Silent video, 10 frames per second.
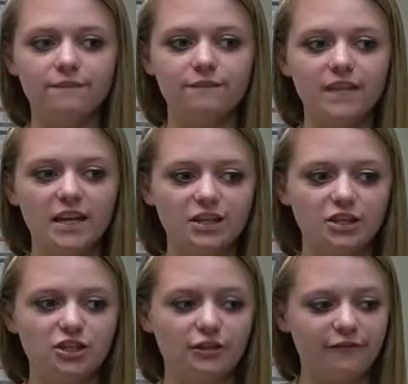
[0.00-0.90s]

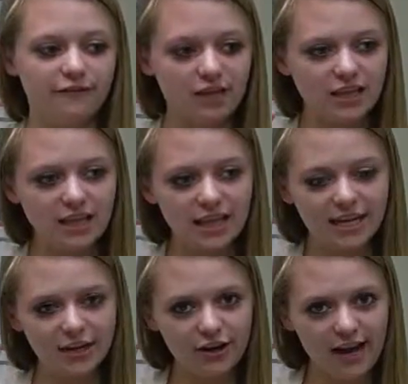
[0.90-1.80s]
Finished. You're
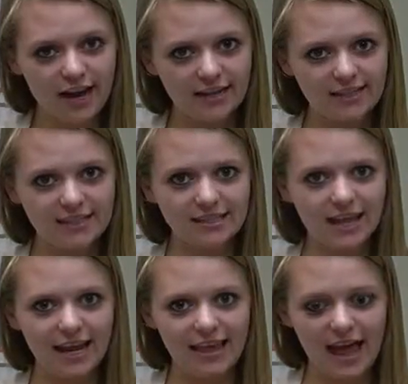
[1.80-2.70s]
flicking your hands
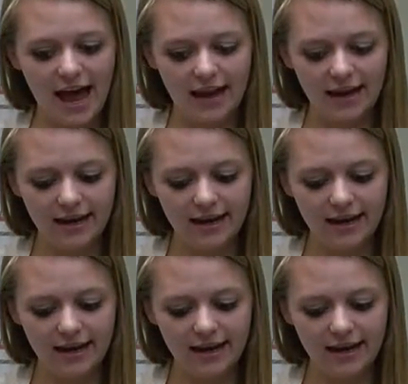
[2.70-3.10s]
like that.